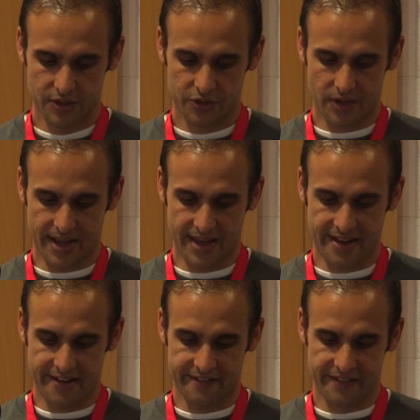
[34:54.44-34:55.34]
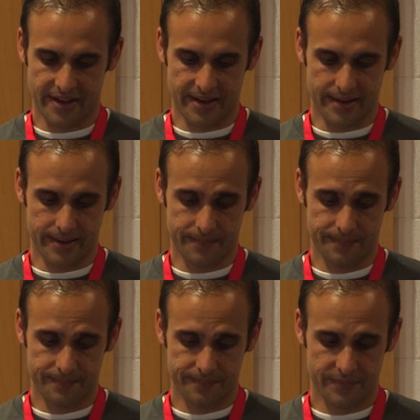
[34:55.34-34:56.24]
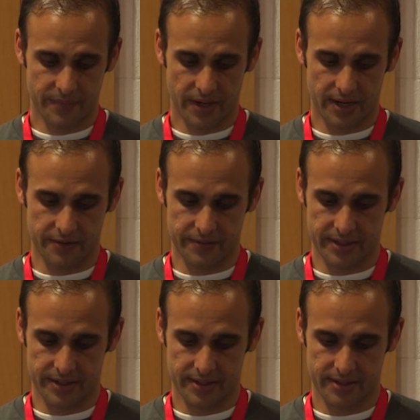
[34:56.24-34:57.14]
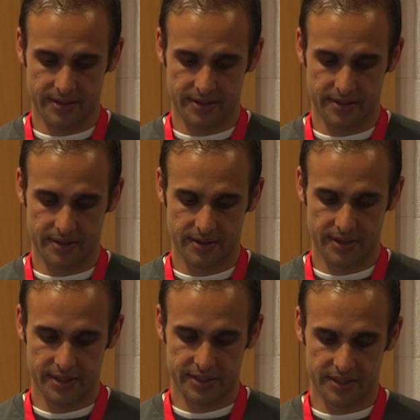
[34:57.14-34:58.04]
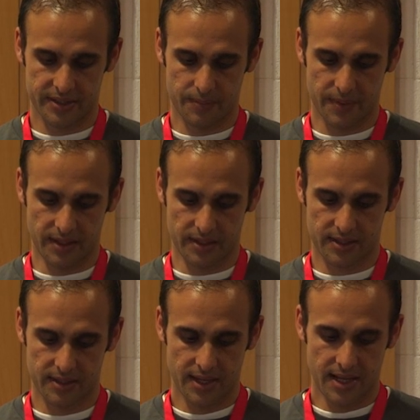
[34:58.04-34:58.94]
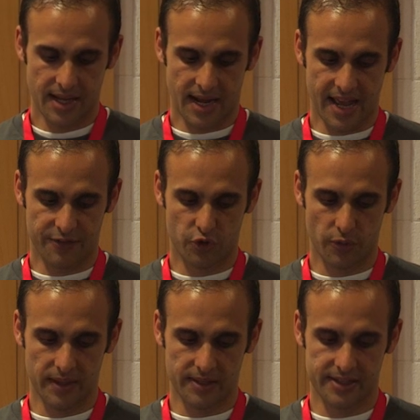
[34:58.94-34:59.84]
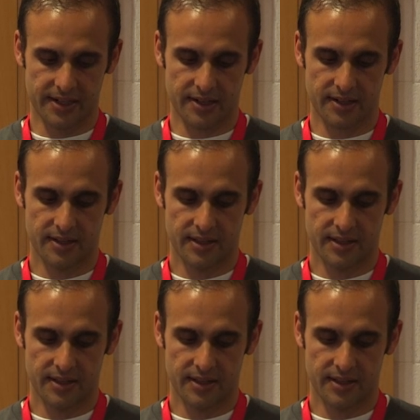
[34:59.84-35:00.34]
So I have, where are we? See the build. I have 2 builds here.